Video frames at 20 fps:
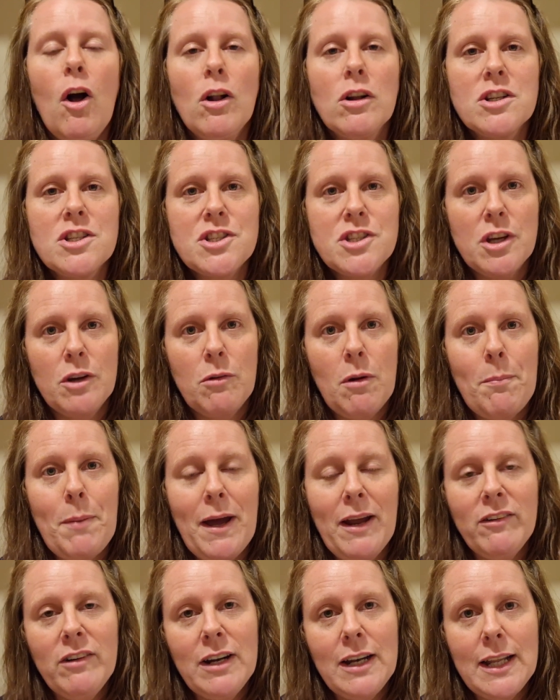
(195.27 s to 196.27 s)
Also,
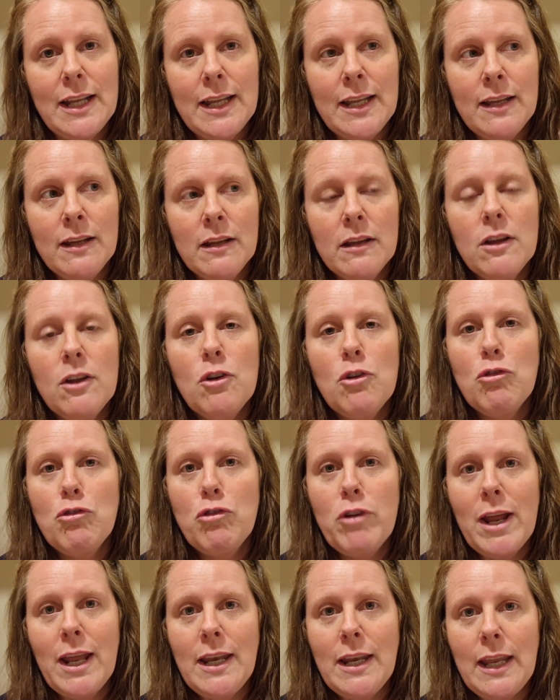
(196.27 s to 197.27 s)
apparently,
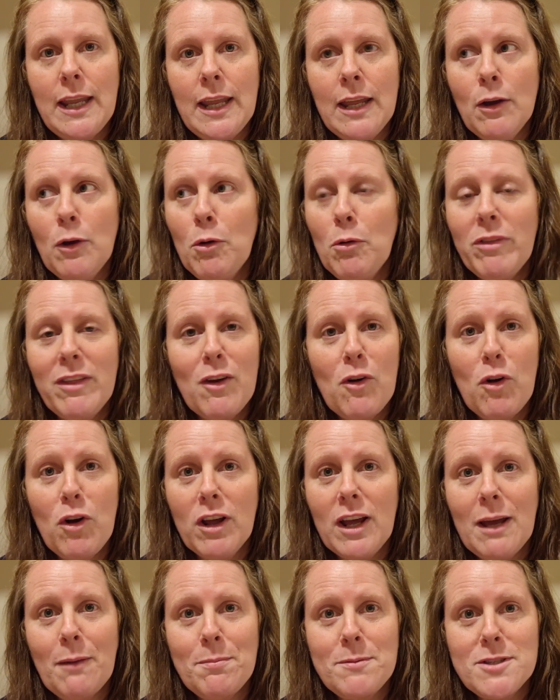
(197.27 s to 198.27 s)
Rainey, who they
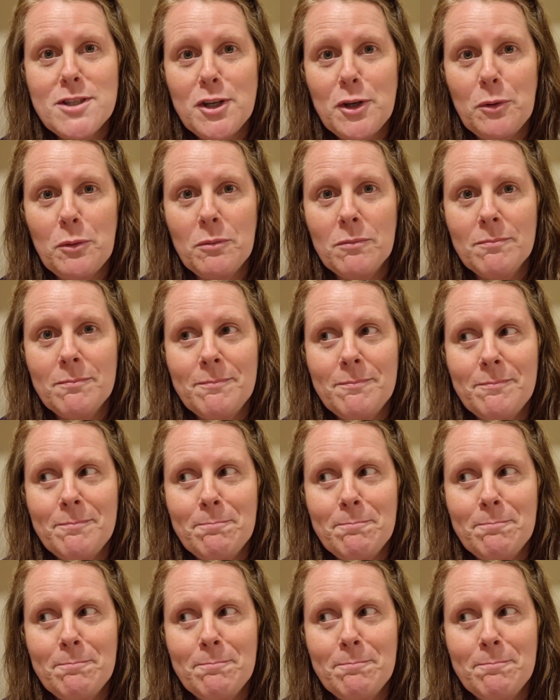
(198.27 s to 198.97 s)
all look up to.